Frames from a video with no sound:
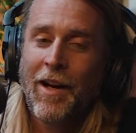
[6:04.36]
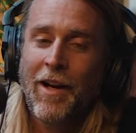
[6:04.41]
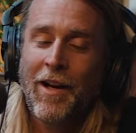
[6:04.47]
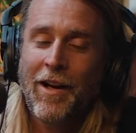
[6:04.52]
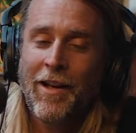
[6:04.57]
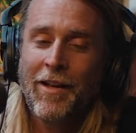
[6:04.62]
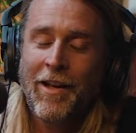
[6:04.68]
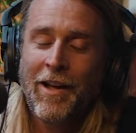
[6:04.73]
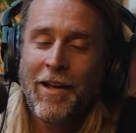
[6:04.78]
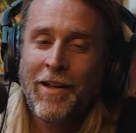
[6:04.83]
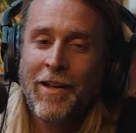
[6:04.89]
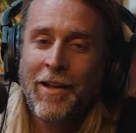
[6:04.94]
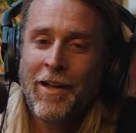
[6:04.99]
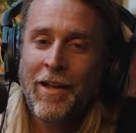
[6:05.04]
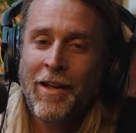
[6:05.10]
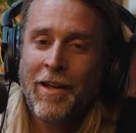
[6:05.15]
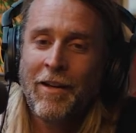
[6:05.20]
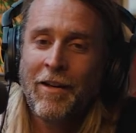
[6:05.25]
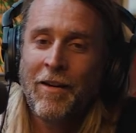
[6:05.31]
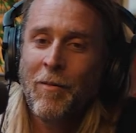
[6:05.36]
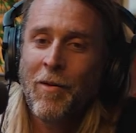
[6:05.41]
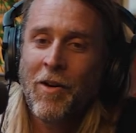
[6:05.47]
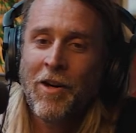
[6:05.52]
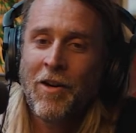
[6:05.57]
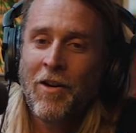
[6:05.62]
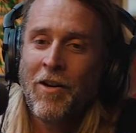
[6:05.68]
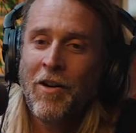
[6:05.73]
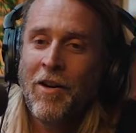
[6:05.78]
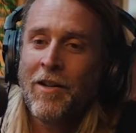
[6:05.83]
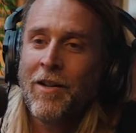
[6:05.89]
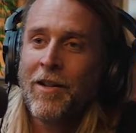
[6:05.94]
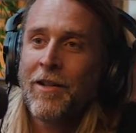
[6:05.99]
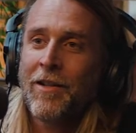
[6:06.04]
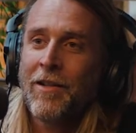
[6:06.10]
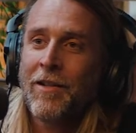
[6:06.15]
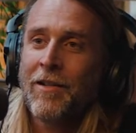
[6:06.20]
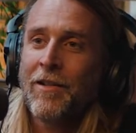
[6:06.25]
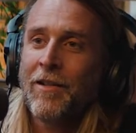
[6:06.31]
And then thinking, oh my God, this
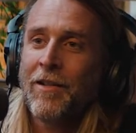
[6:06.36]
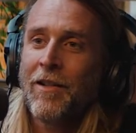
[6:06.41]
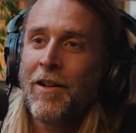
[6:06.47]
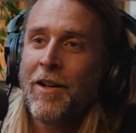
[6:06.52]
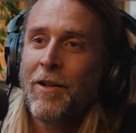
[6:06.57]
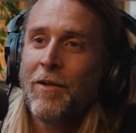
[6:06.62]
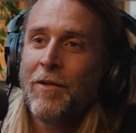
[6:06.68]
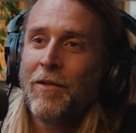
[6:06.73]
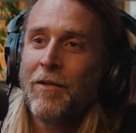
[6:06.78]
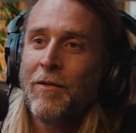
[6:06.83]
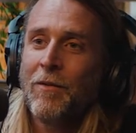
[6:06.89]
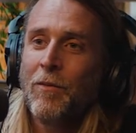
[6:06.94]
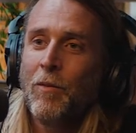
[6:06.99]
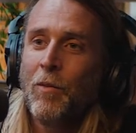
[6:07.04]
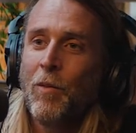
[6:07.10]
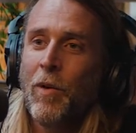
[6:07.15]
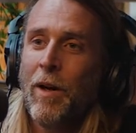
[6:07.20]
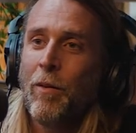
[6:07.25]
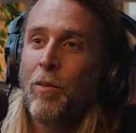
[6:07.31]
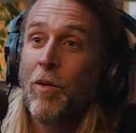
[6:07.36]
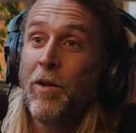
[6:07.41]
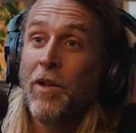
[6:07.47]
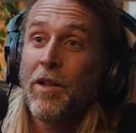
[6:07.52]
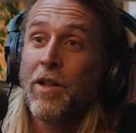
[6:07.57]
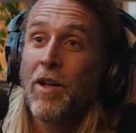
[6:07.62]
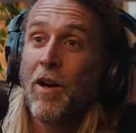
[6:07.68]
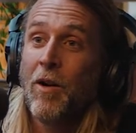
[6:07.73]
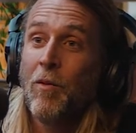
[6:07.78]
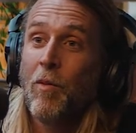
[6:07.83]
is like, where will this go?